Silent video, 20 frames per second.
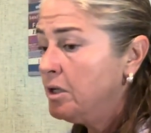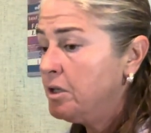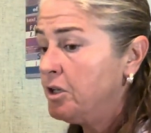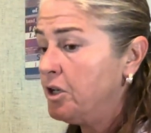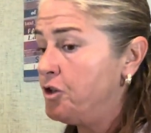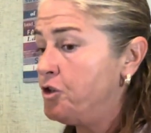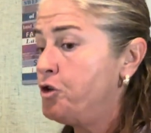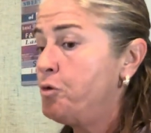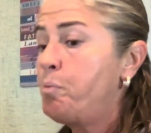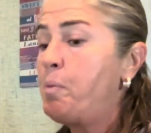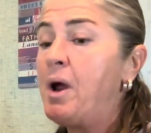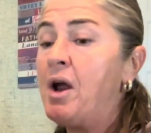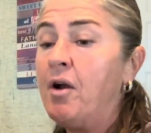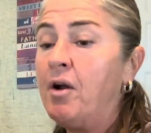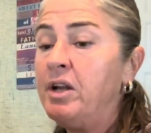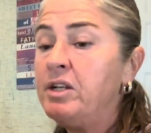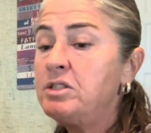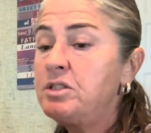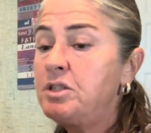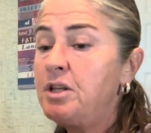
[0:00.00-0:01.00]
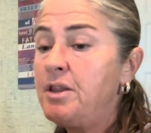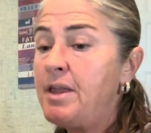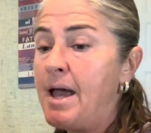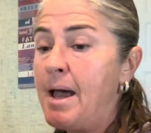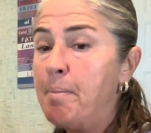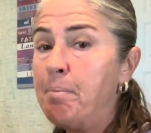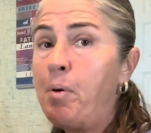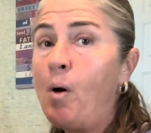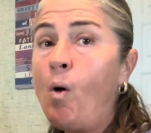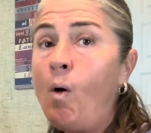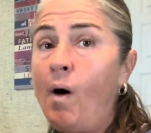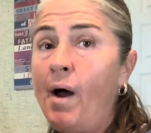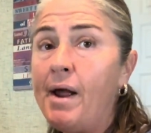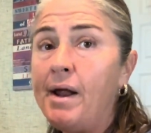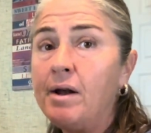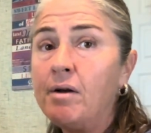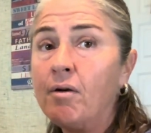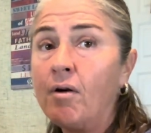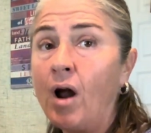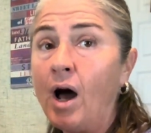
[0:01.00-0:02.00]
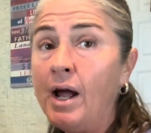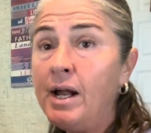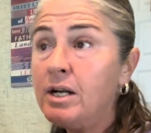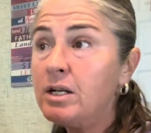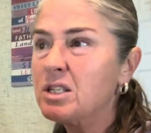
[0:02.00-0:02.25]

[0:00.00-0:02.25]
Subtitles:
Get your bearings to that point, right?